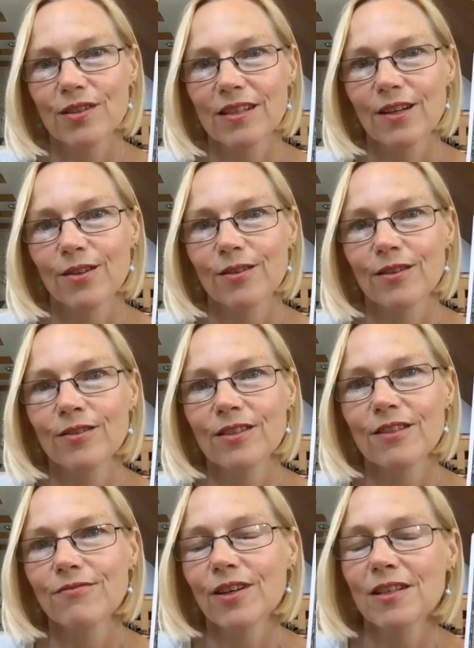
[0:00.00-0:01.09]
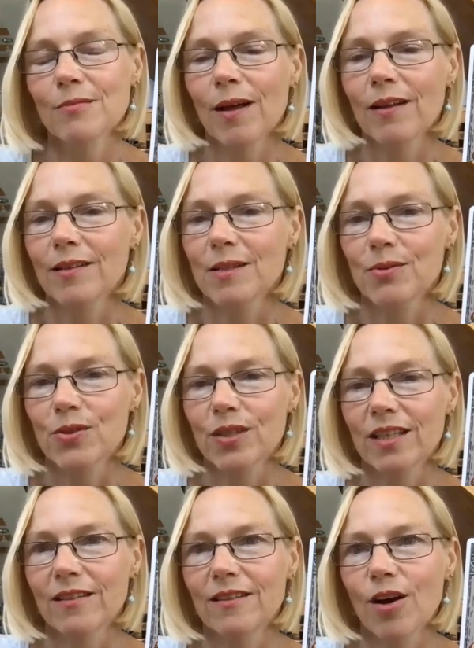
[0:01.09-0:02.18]
So look to find a balance
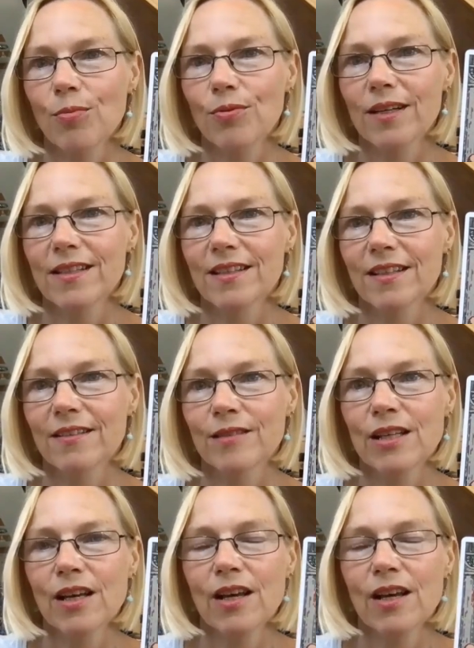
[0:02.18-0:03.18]
between operating